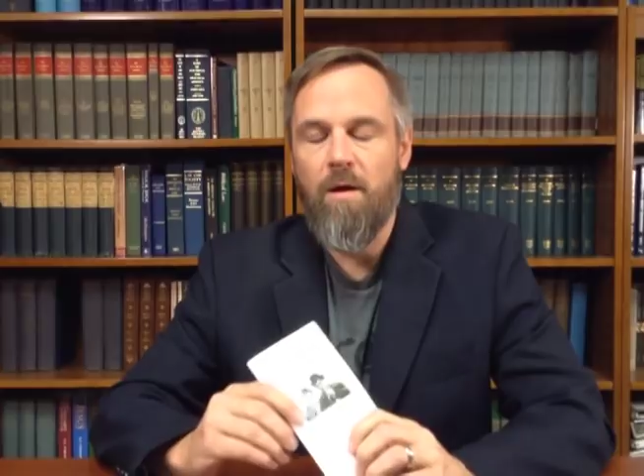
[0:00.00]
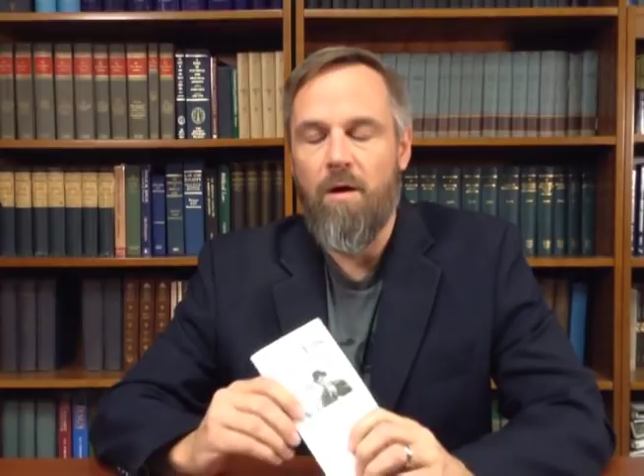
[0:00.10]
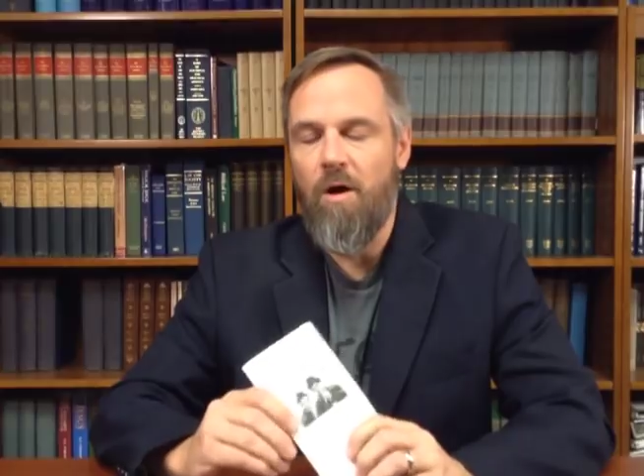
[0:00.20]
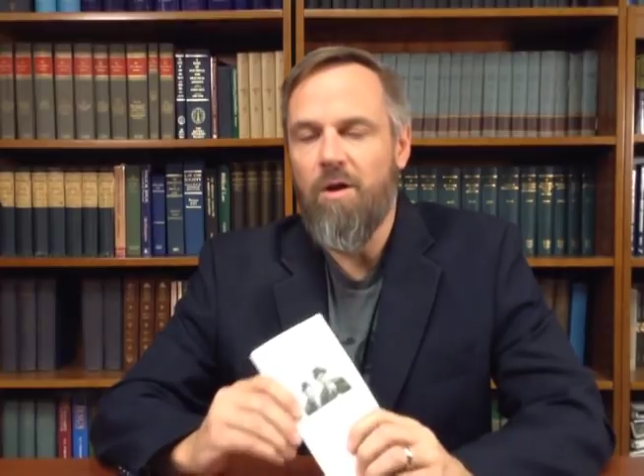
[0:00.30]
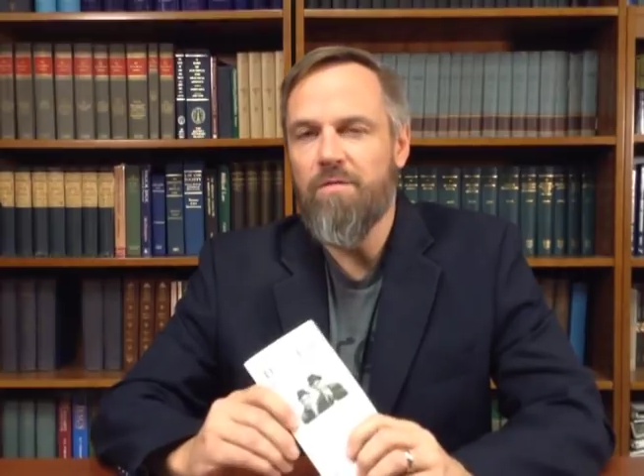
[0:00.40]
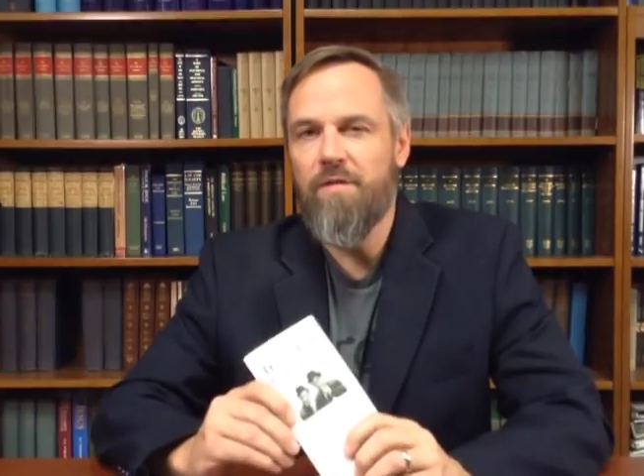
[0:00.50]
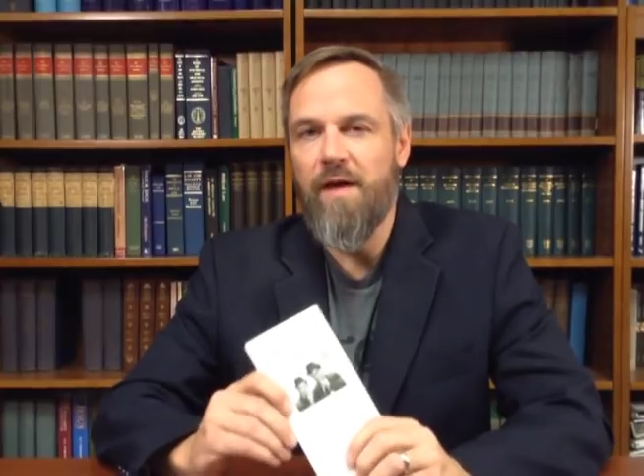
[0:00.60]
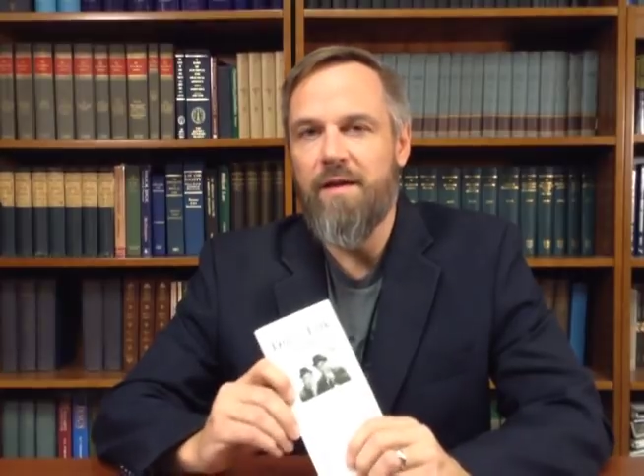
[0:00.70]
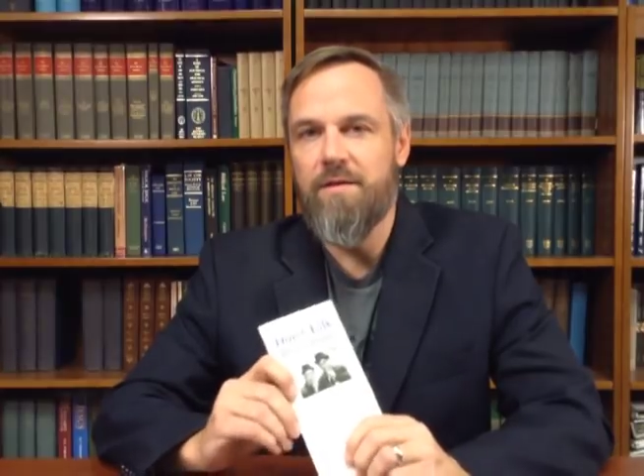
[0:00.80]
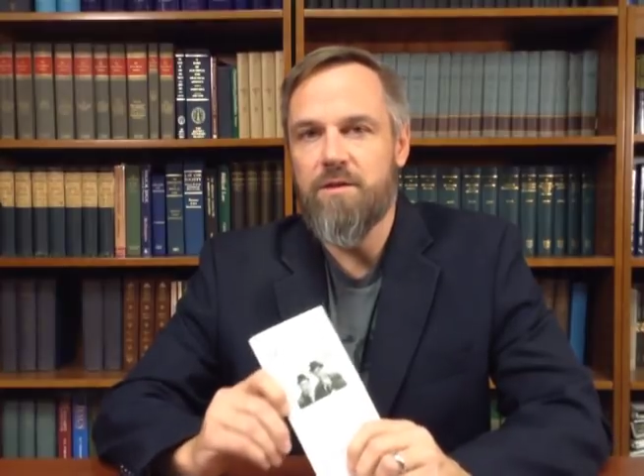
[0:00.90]
all of
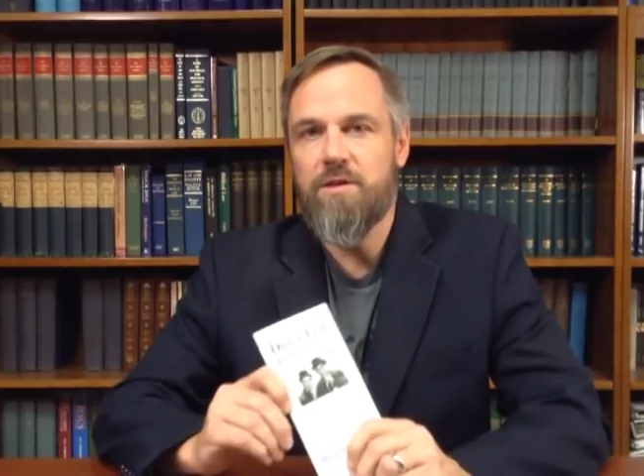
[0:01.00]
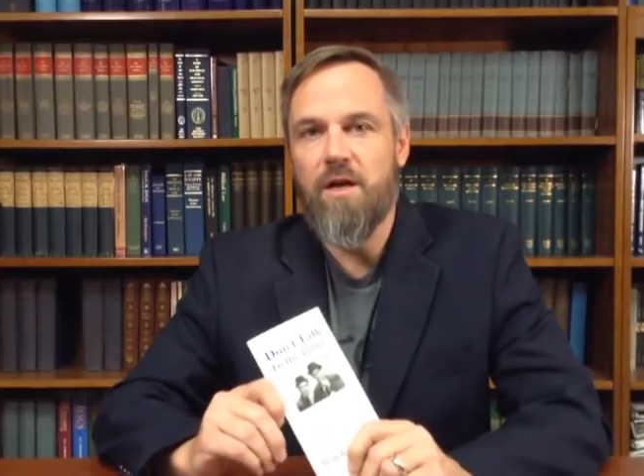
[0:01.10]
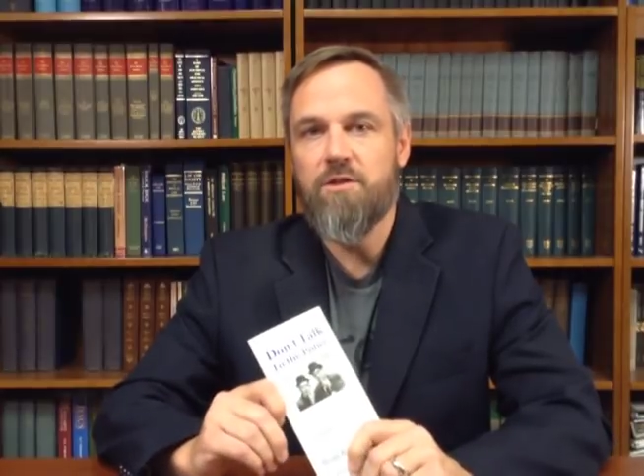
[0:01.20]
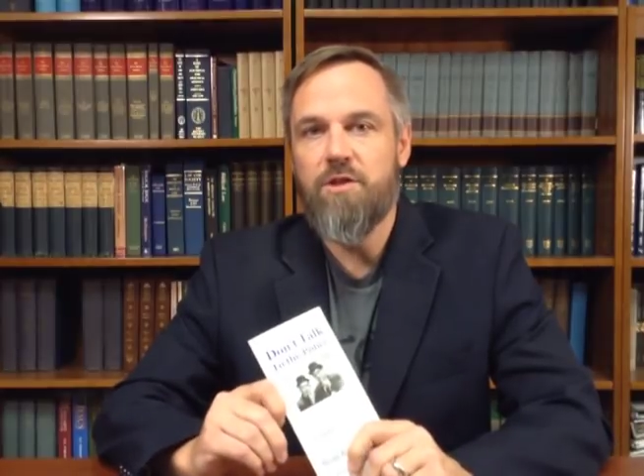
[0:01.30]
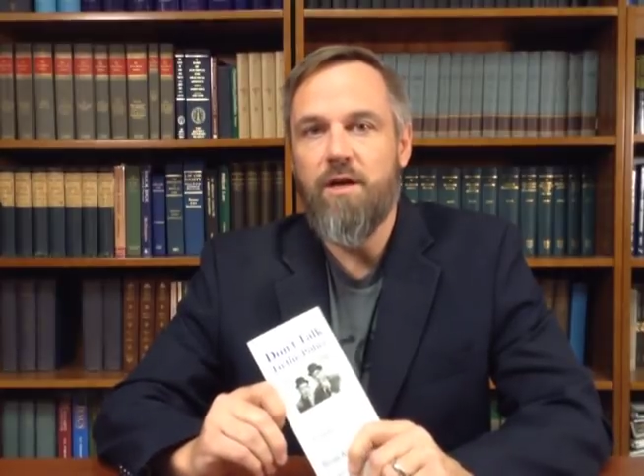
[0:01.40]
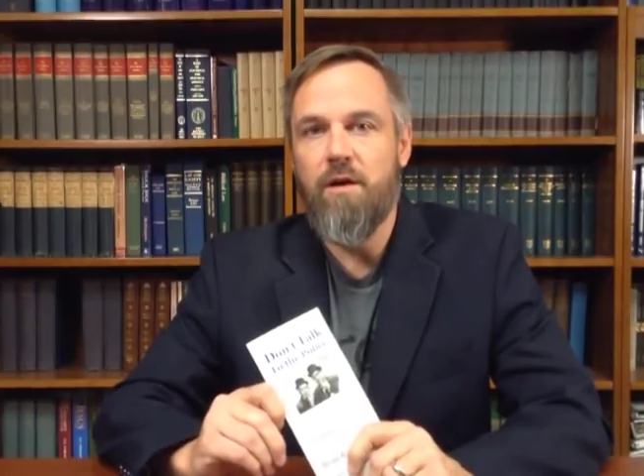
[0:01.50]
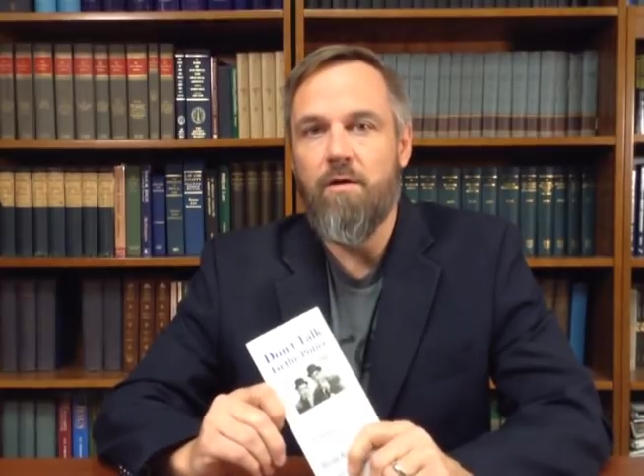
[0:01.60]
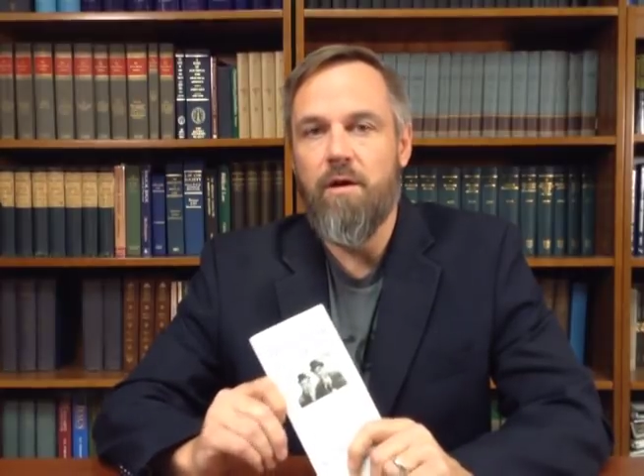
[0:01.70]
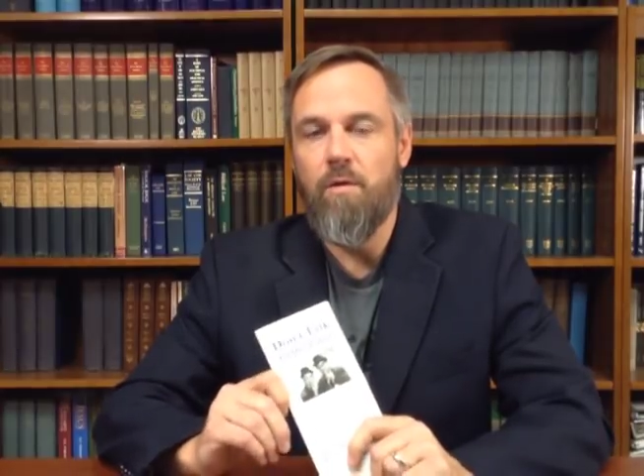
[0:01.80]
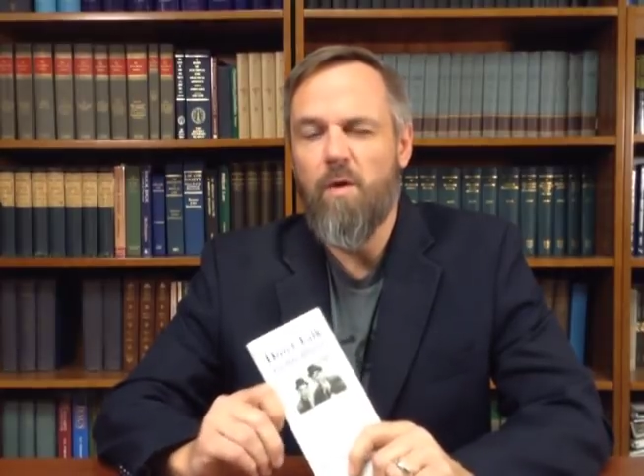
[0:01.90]
that discussed here
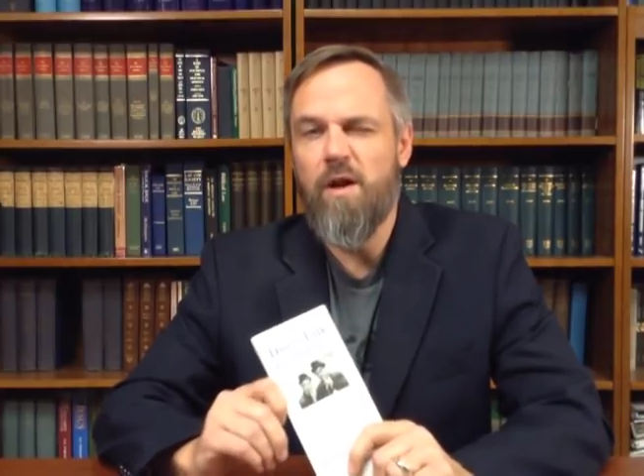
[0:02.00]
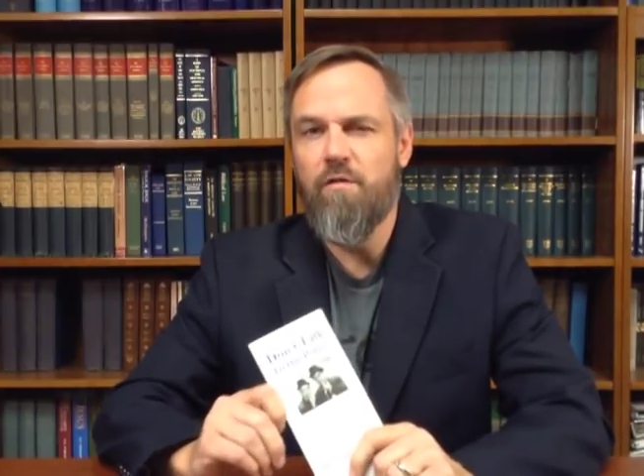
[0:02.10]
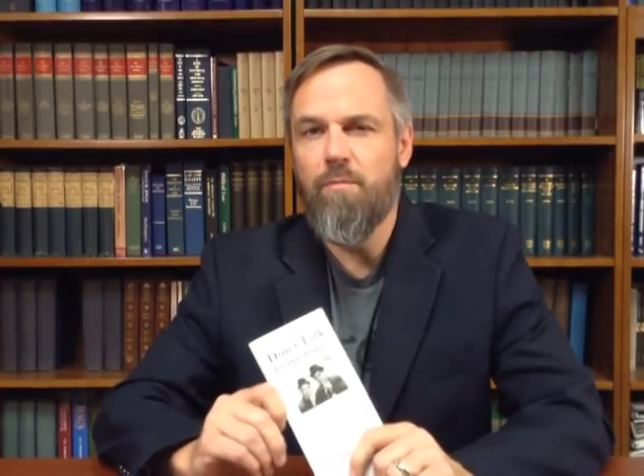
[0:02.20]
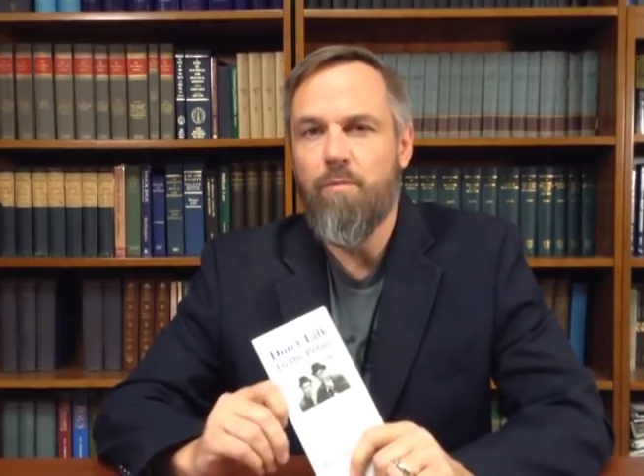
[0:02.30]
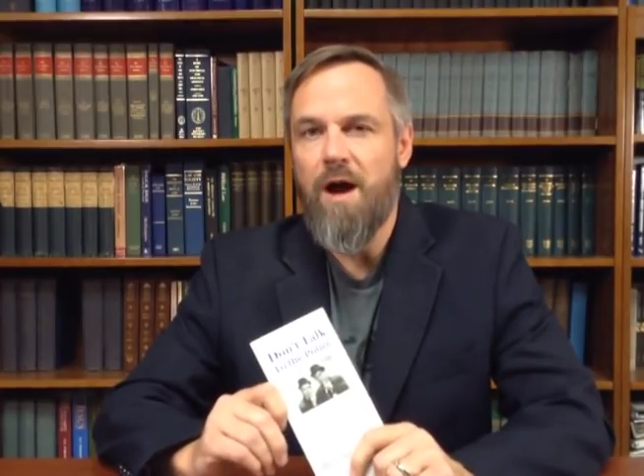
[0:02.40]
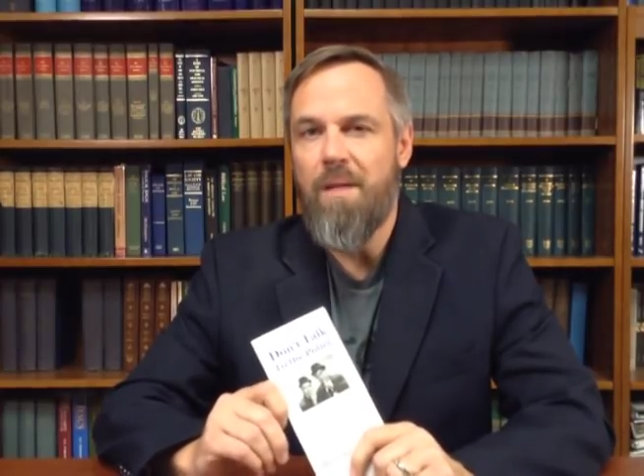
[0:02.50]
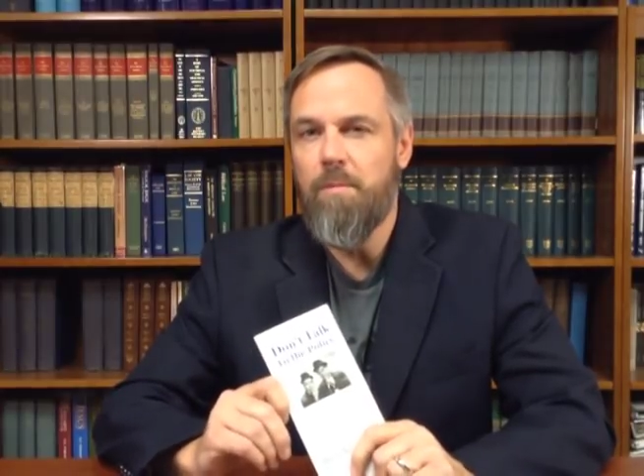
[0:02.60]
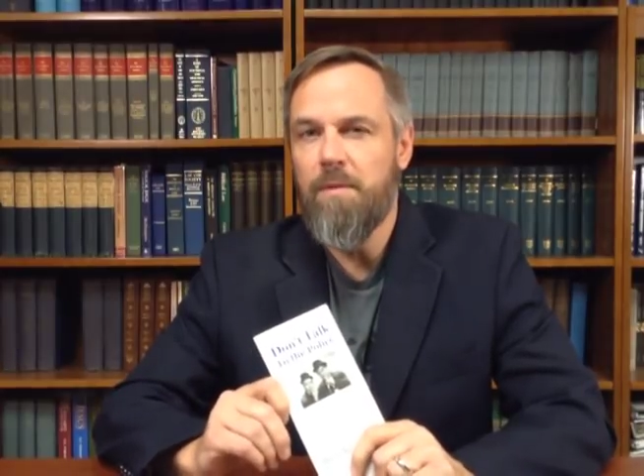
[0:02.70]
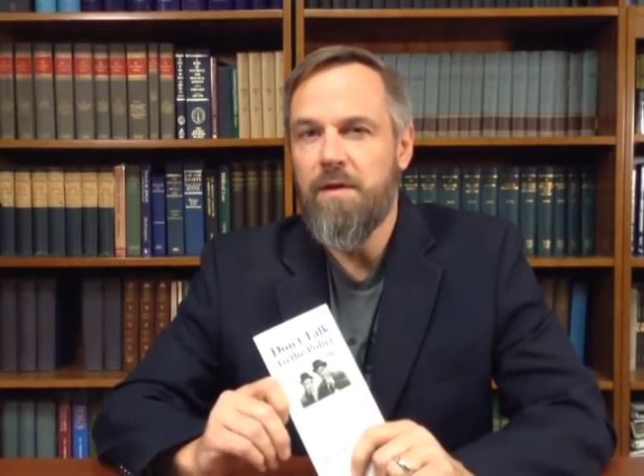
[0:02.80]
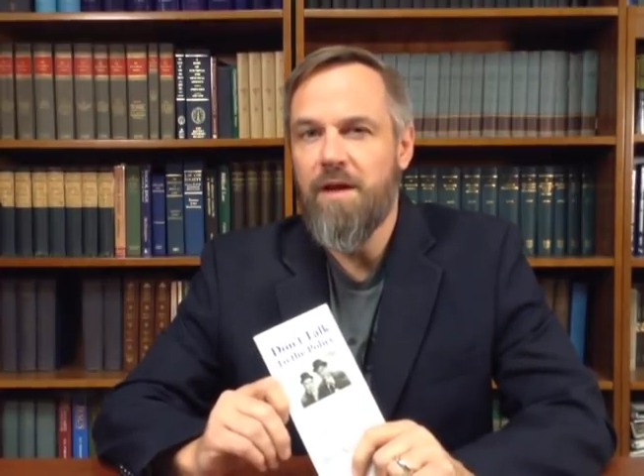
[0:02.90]
in a way you've
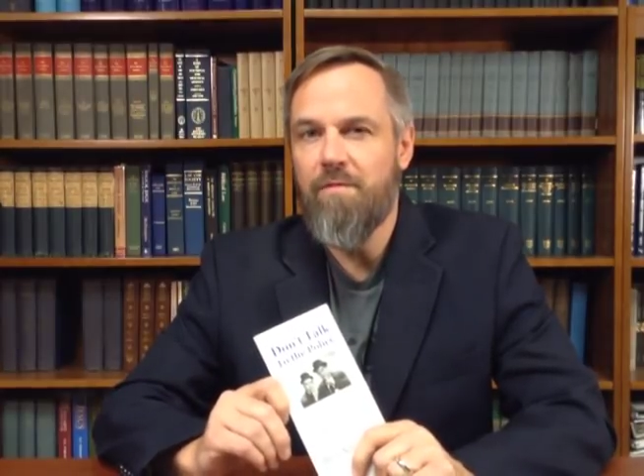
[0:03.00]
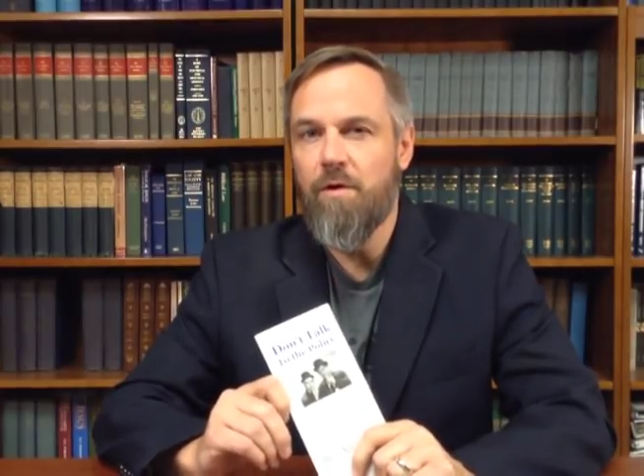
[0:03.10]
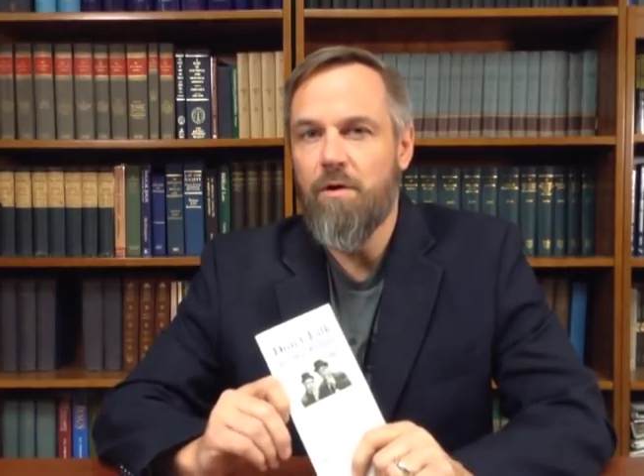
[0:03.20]
probably never